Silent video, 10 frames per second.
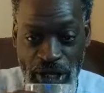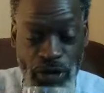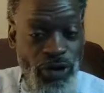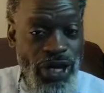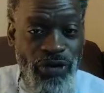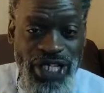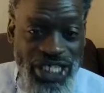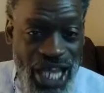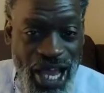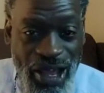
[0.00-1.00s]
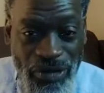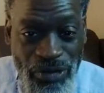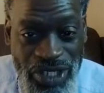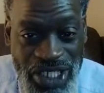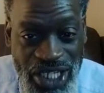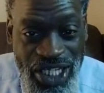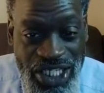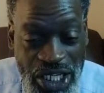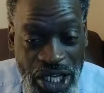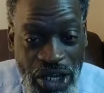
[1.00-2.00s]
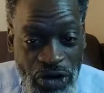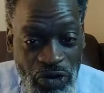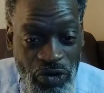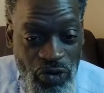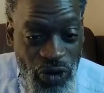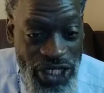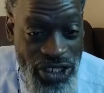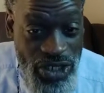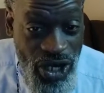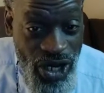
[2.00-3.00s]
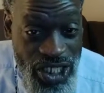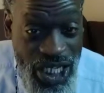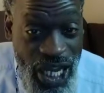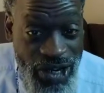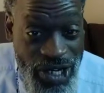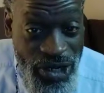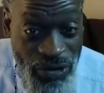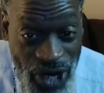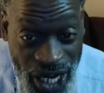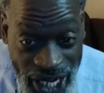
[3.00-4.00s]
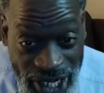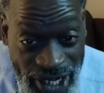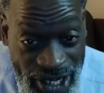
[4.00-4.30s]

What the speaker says: Wait, stop. Rachel Dolezal did what?